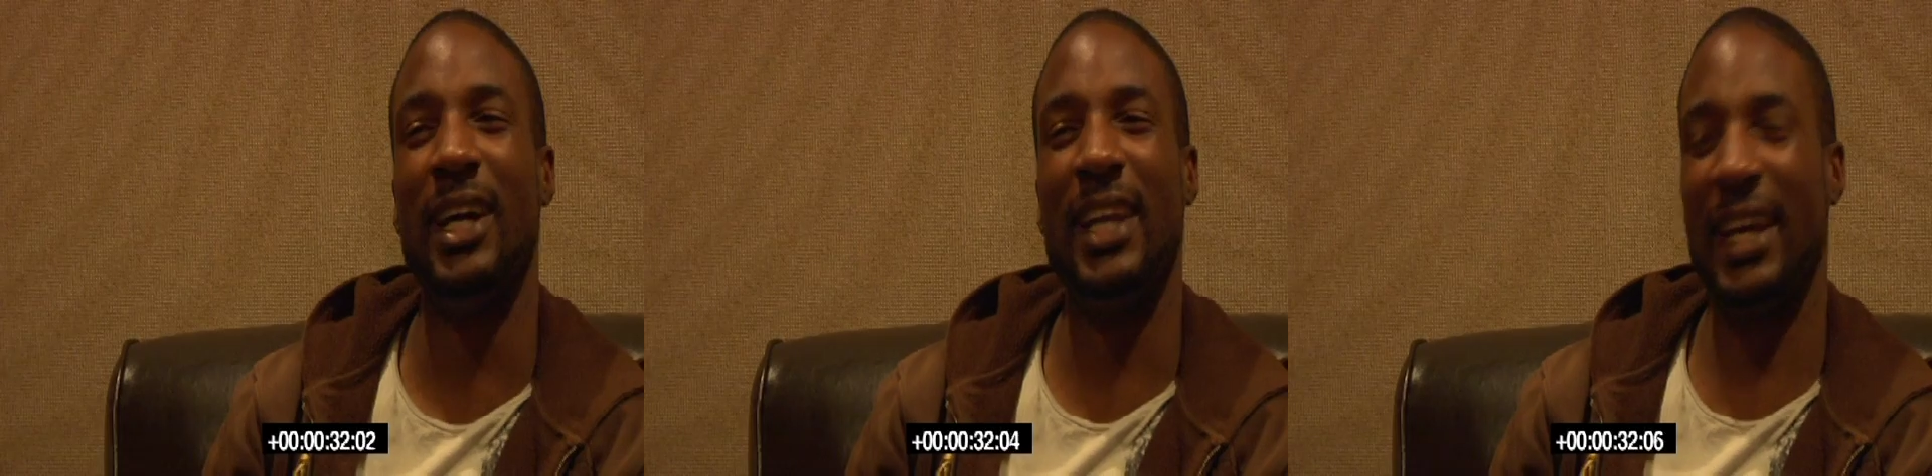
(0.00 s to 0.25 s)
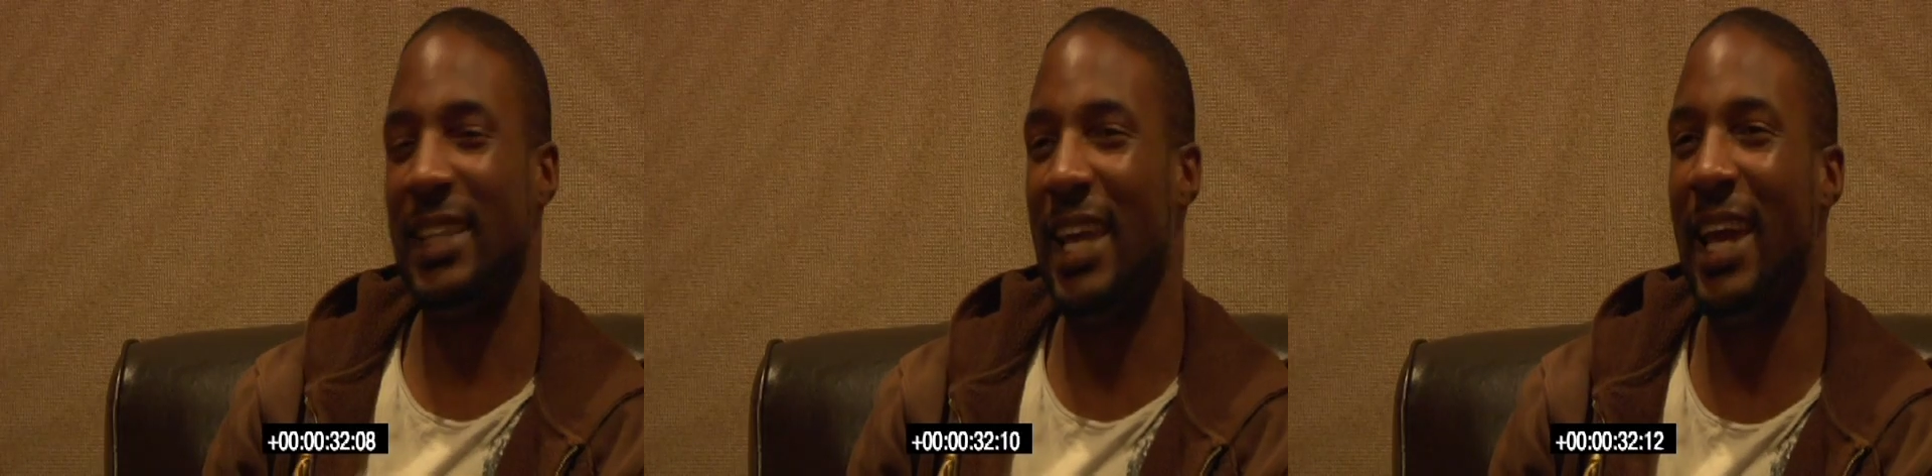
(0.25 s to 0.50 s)

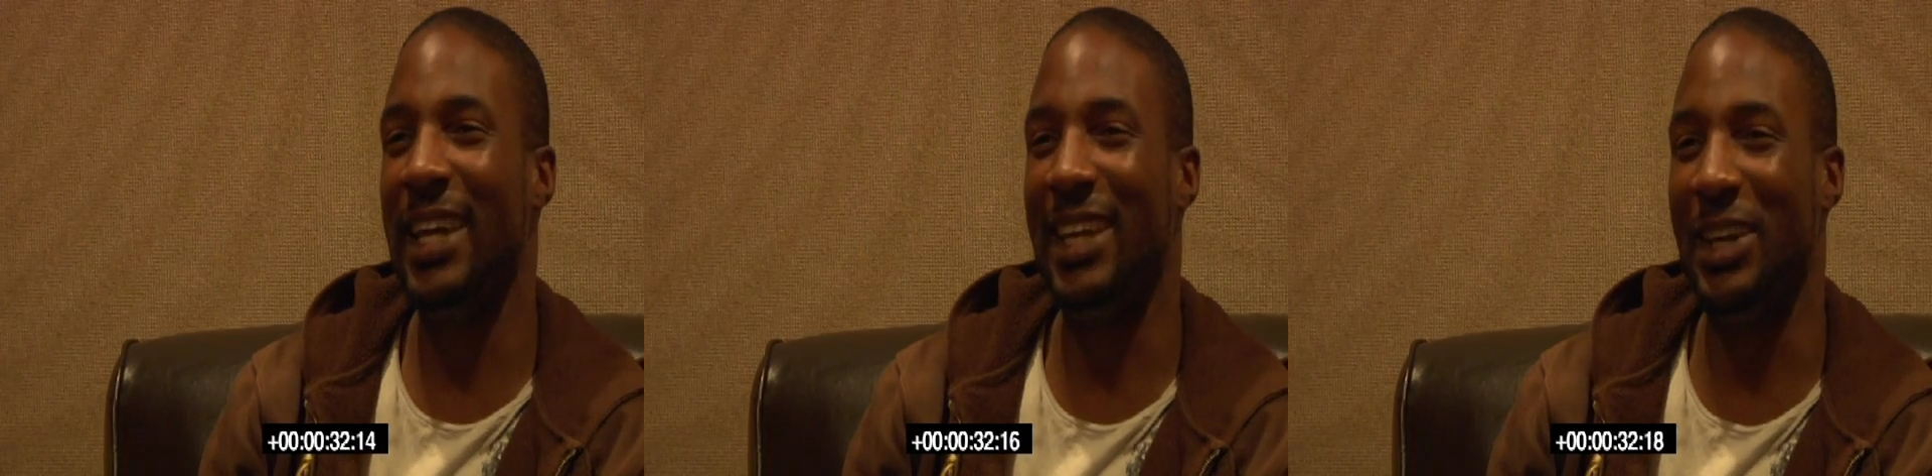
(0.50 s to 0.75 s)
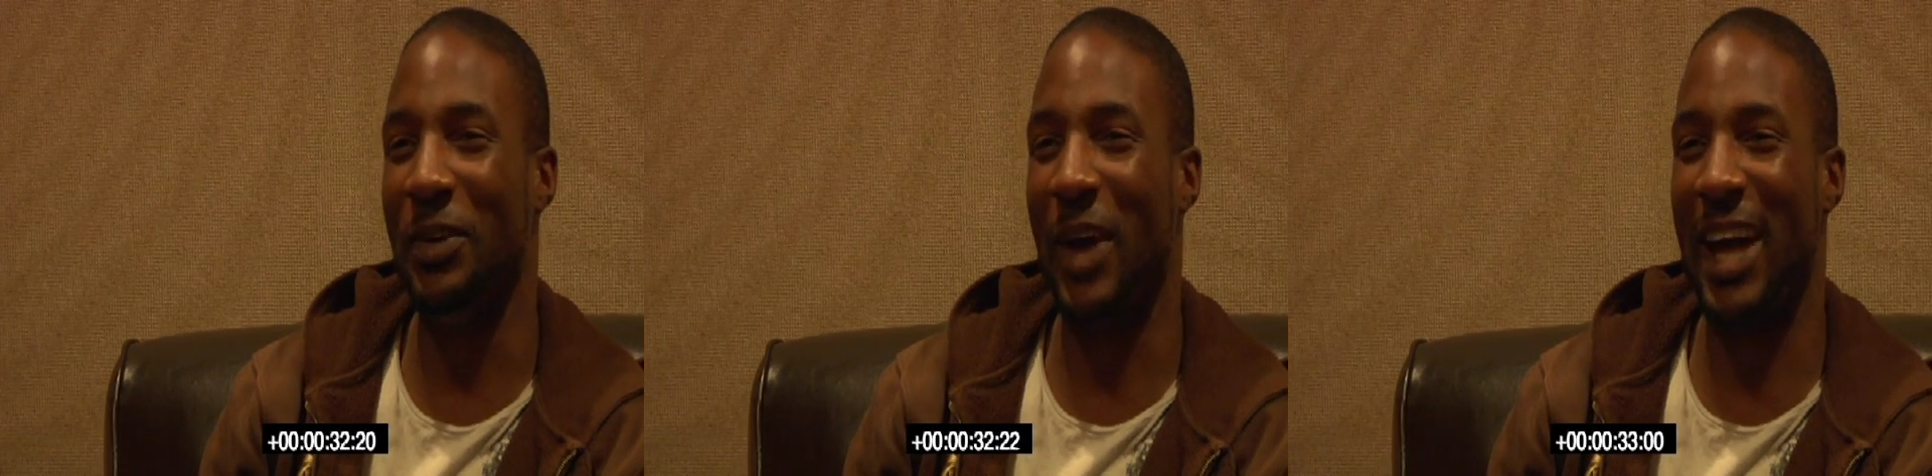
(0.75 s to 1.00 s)
like take
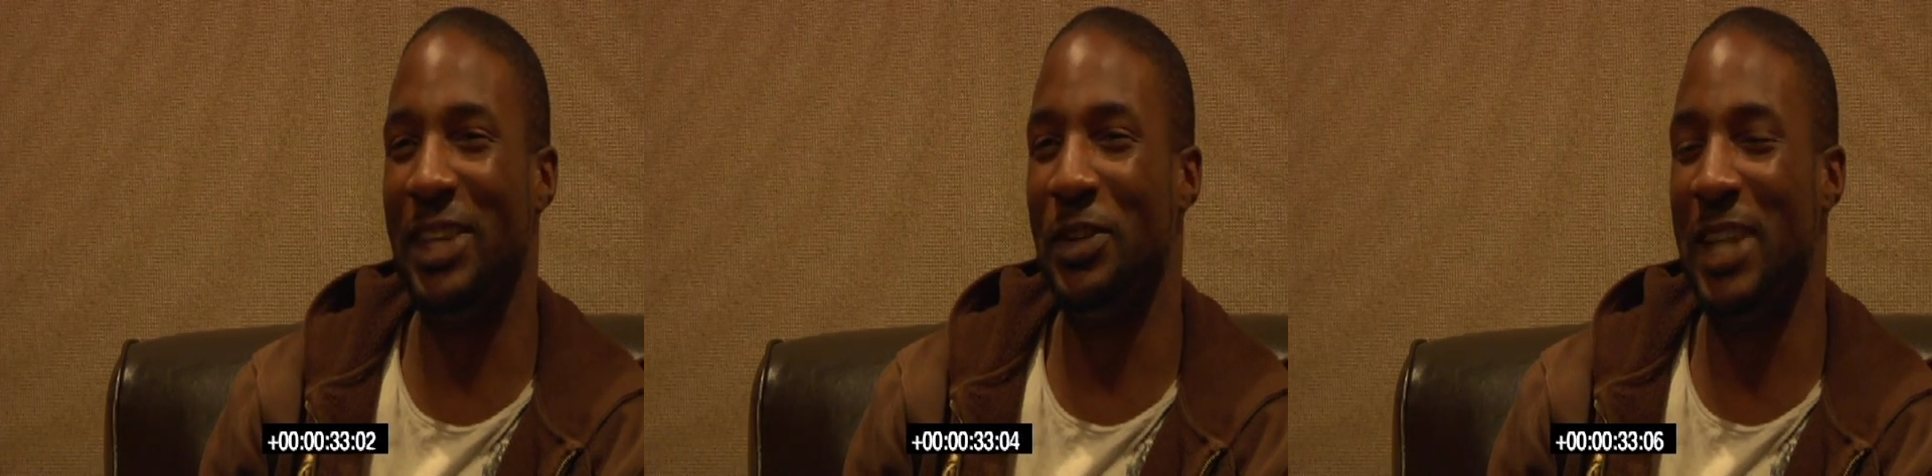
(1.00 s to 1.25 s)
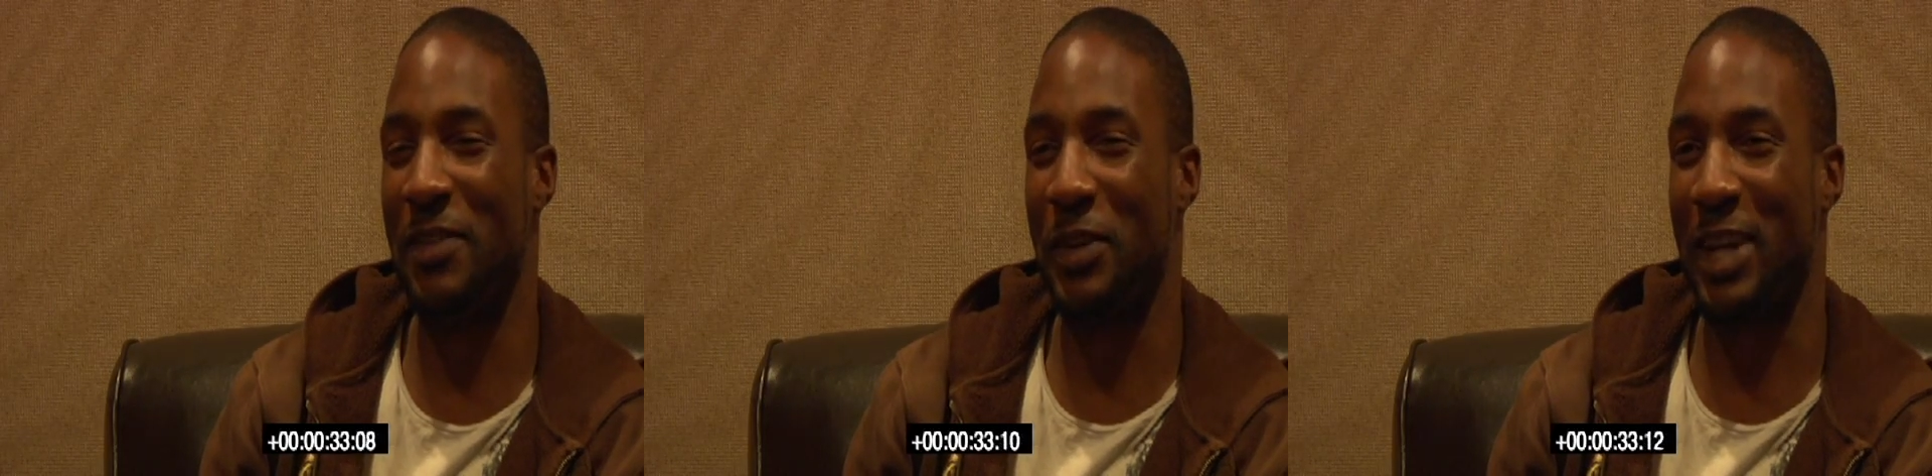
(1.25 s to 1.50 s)
you and you'll
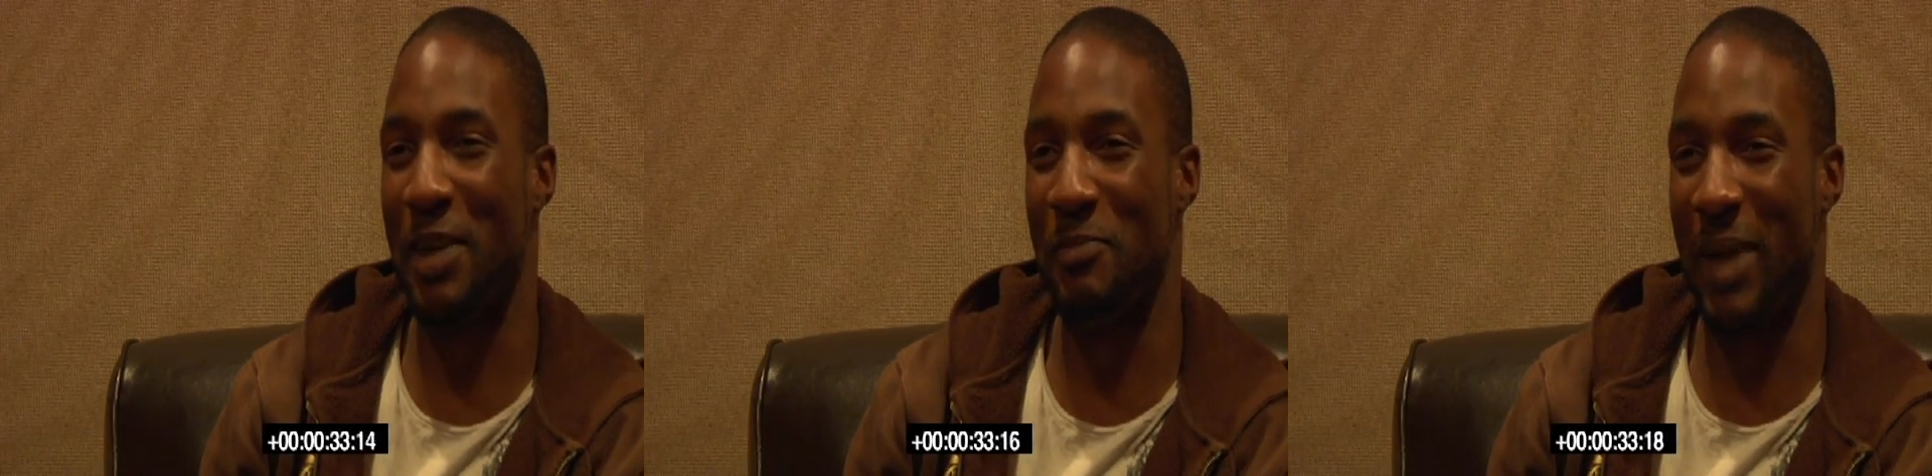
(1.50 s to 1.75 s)
never come